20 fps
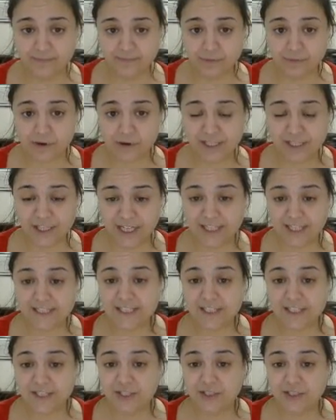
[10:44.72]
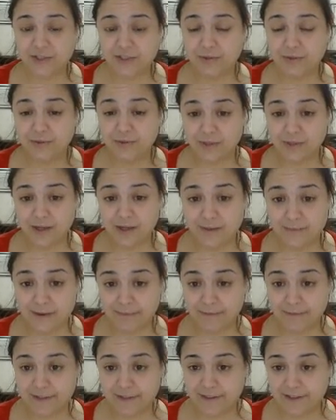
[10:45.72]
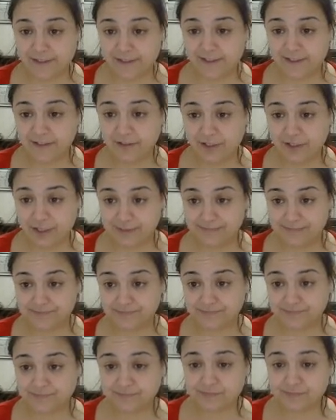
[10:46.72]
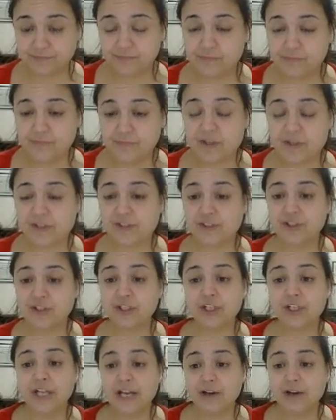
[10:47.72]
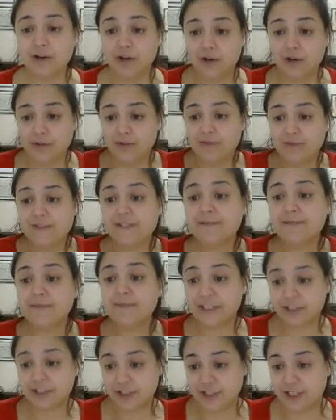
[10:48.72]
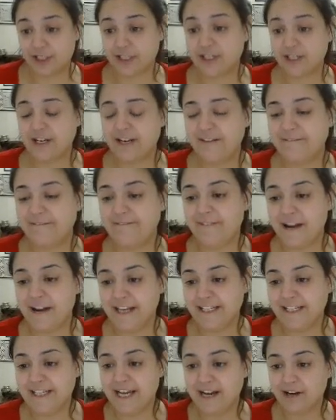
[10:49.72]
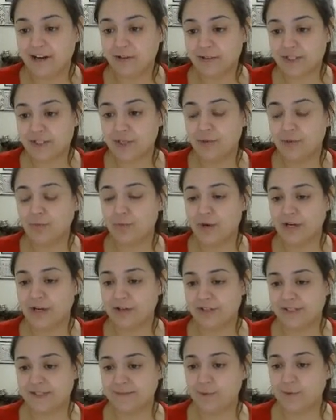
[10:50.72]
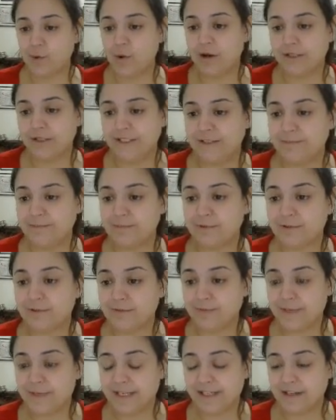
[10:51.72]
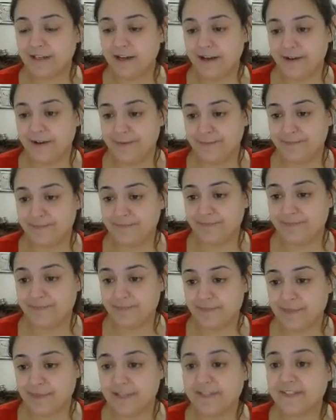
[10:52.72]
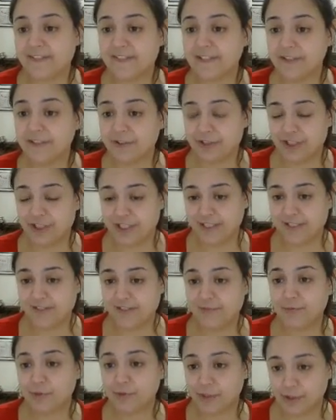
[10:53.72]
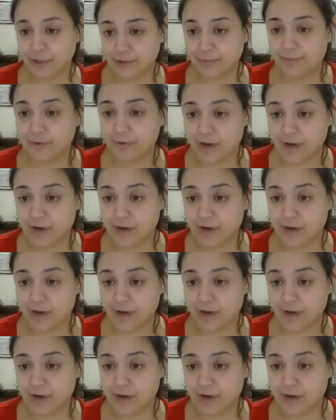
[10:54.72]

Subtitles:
project to come up with a solution. So you're going to go through some literature and find out what are some quality improvement solutions for your